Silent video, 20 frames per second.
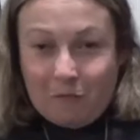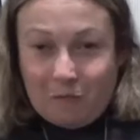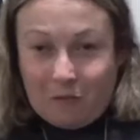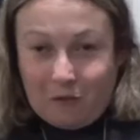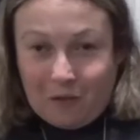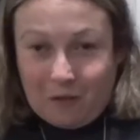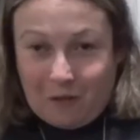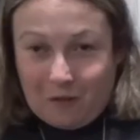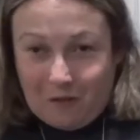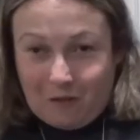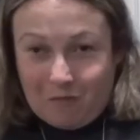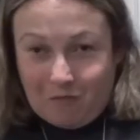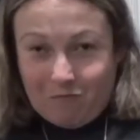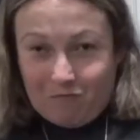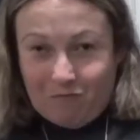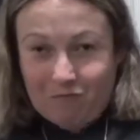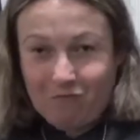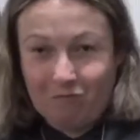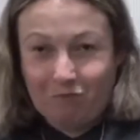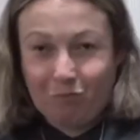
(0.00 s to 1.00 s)
to her
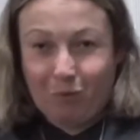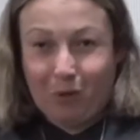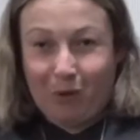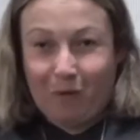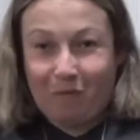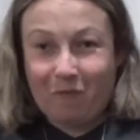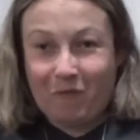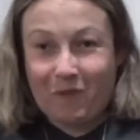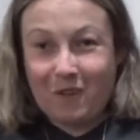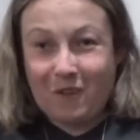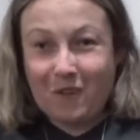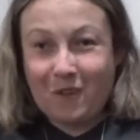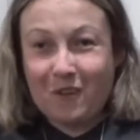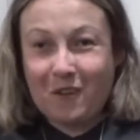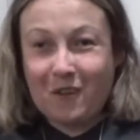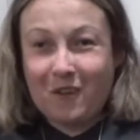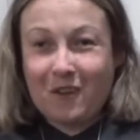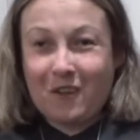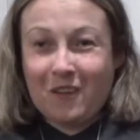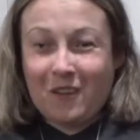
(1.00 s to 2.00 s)
thumb.
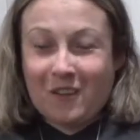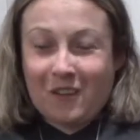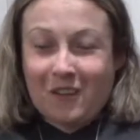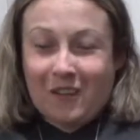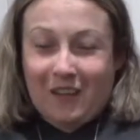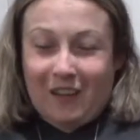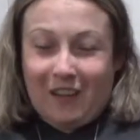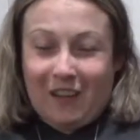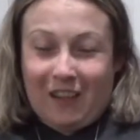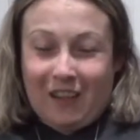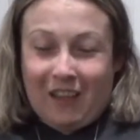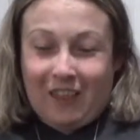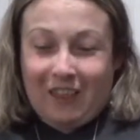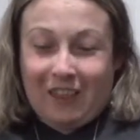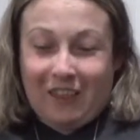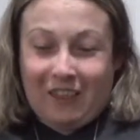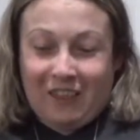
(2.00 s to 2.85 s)
And